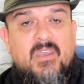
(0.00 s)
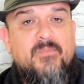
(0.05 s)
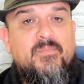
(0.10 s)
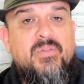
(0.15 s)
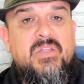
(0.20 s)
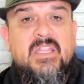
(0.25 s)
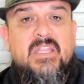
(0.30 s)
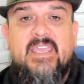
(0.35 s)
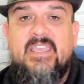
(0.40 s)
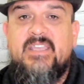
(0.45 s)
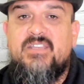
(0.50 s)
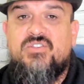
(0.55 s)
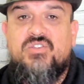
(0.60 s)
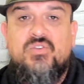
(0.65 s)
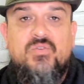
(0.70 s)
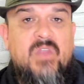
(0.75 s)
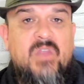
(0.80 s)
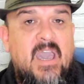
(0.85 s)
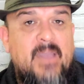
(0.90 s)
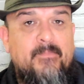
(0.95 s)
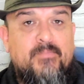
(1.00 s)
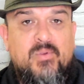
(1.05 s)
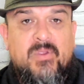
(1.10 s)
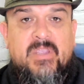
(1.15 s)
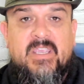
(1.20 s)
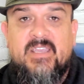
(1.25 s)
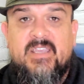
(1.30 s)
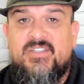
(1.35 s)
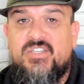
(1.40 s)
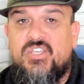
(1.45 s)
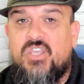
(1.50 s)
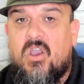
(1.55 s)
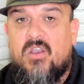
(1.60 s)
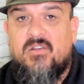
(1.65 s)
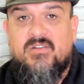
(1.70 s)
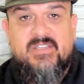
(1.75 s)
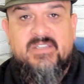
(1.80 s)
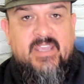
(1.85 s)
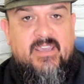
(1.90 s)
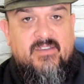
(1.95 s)
please do not bring us
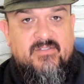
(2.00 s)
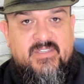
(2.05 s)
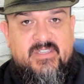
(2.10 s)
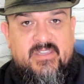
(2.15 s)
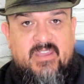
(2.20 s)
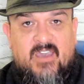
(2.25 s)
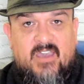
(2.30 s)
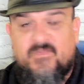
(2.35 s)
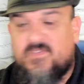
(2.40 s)
yard sale stuff.